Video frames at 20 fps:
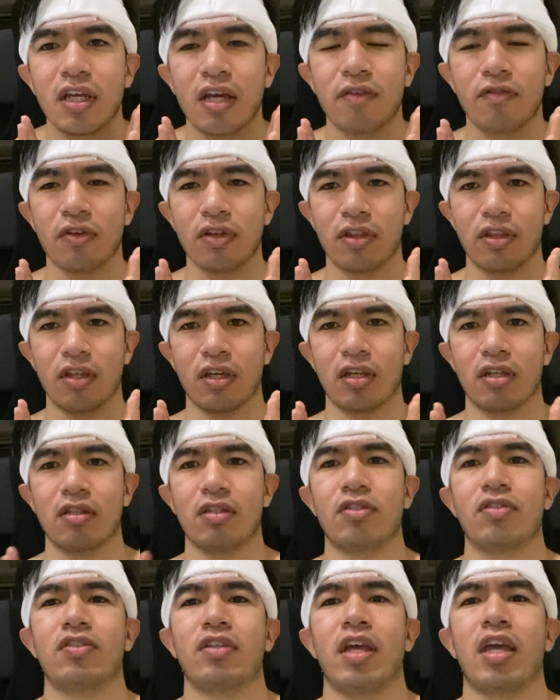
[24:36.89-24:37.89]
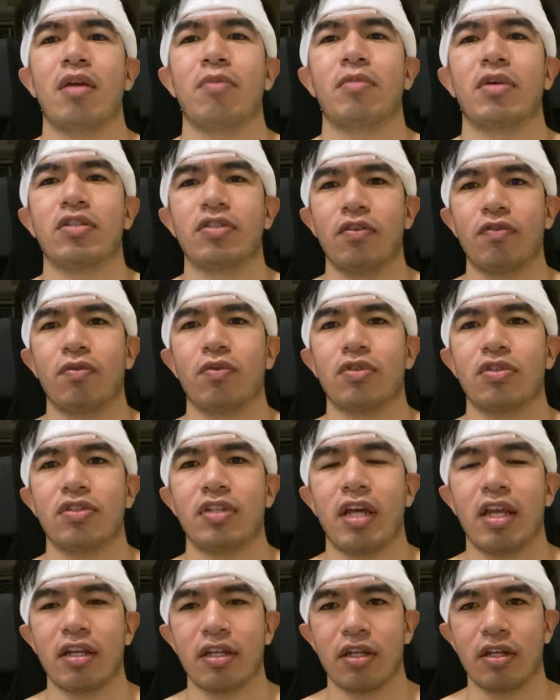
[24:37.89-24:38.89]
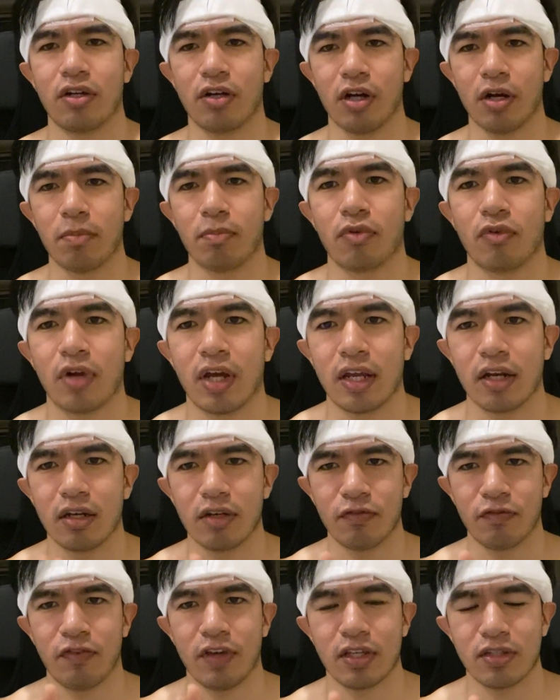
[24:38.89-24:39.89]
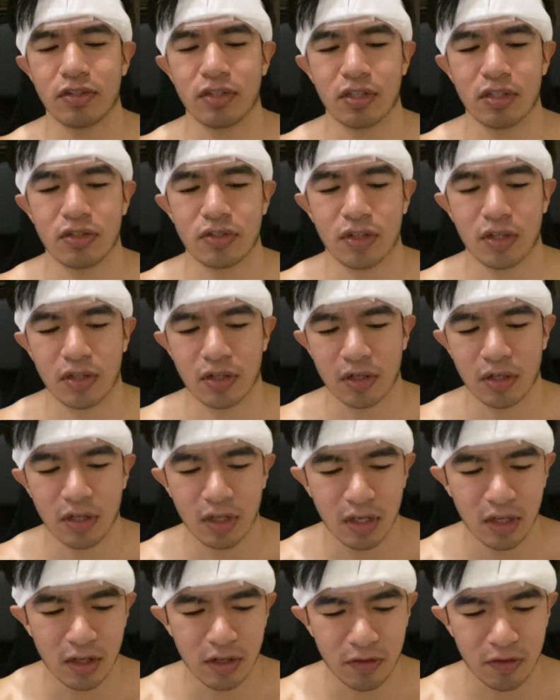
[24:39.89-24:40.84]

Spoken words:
everything the same as if we're standing here upright facing each other